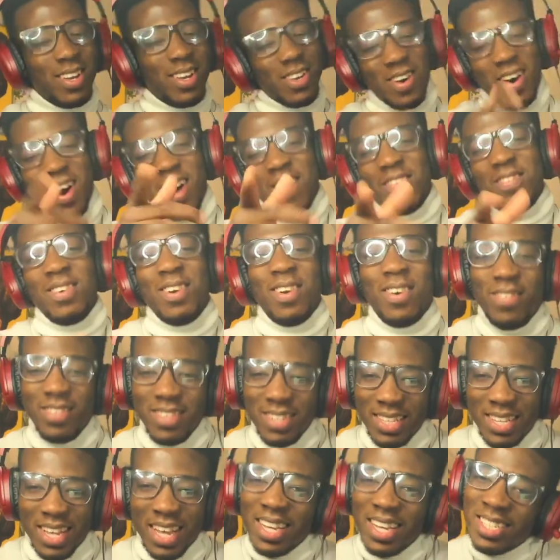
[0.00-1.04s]
Y'all have a
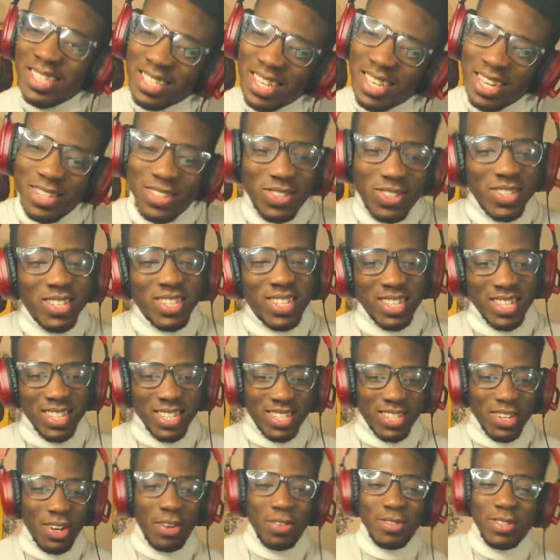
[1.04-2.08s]
lovely day. Stay true to
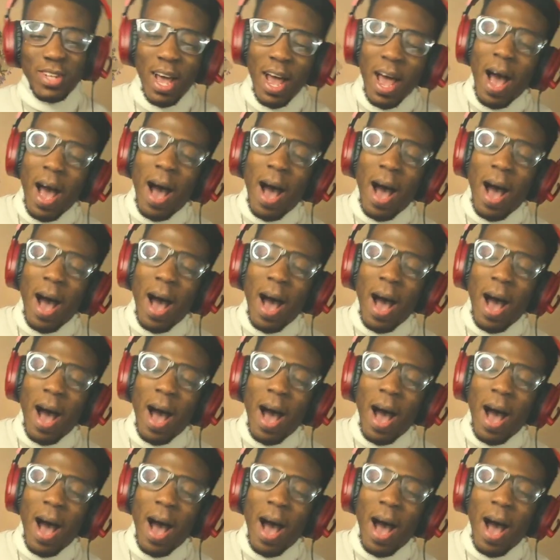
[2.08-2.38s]
yourselves.